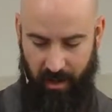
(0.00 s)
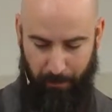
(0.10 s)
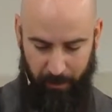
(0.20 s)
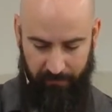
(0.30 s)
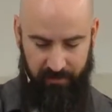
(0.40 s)

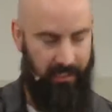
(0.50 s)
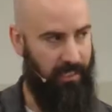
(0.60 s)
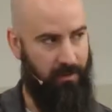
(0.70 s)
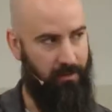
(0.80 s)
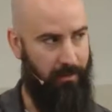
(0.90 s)
uplifting
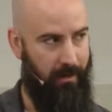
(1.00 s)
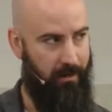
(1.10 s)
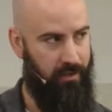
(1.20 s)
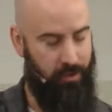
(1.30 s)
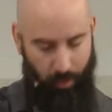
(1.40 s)
either
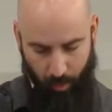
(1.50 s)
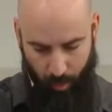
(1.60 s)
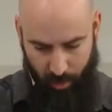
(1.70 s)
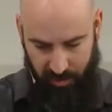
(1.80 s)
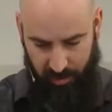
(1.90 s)
marriage
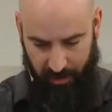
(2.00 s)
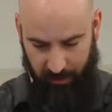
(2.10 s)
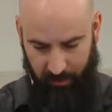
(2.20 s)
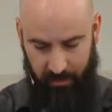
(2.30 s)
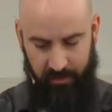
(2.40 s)
or
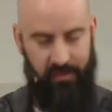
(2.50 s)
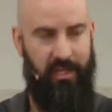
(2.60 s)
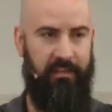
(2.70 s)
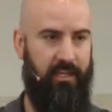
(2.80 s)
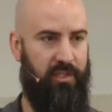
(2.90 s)
singleness
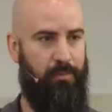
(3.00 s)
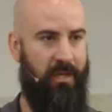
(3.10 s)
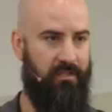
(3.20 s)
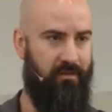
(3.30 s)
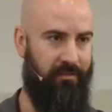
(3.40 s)
at the
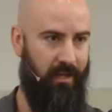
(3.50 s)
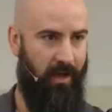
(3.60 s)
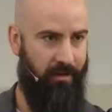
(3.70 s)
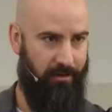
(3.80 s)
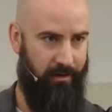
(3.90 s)
expense of the
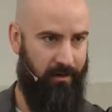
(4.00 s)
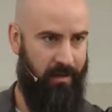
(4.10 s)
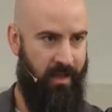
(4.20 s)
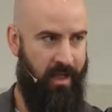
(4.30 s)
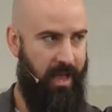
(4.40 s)
other
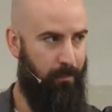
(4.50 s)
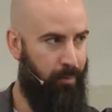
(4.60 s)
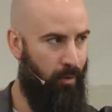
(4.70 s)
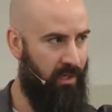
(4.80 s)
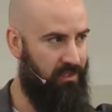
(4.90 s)
and
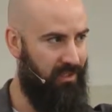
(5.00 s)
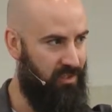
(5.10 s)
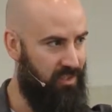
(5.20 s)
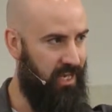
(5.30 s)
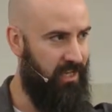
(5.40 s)
points
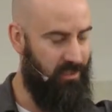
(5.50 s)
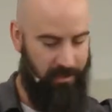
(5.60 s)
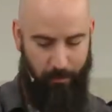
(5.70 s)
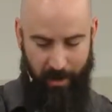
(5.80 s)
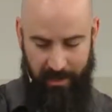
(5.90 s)
instead to
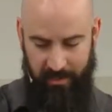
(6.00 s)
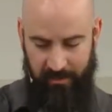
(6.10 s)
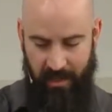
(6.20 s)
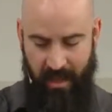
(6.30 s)
the ways